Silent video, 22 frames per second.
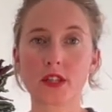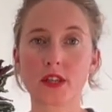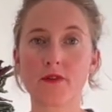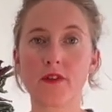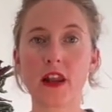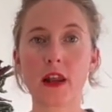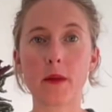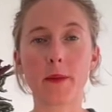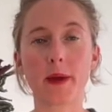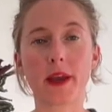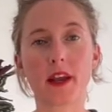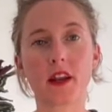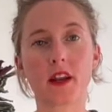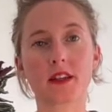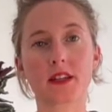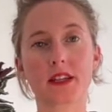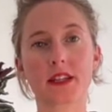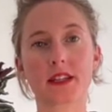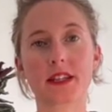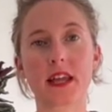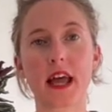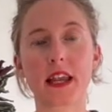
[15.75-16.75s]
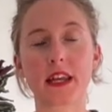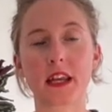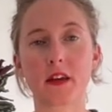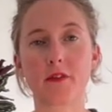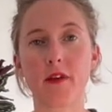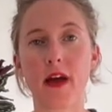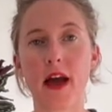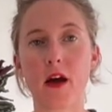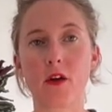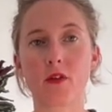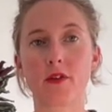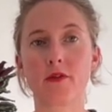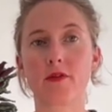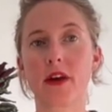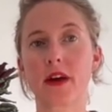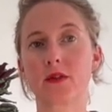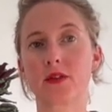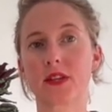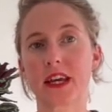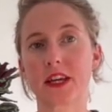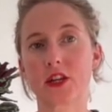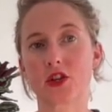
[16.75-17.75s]
developing an understanding of how the
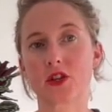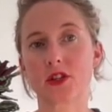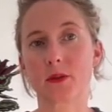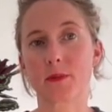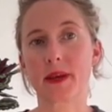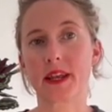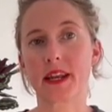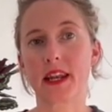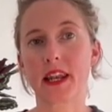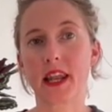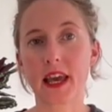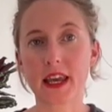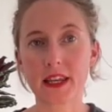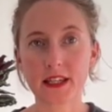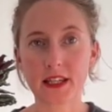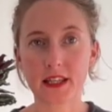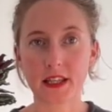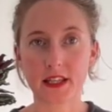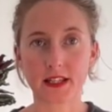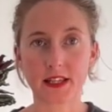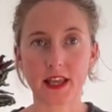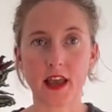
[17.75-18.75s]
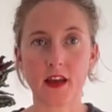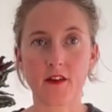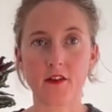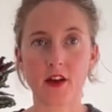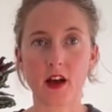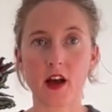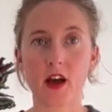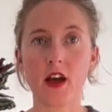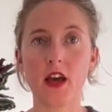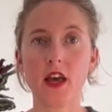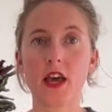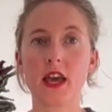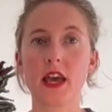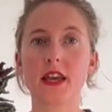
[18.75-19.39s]
foundations are being laid in this area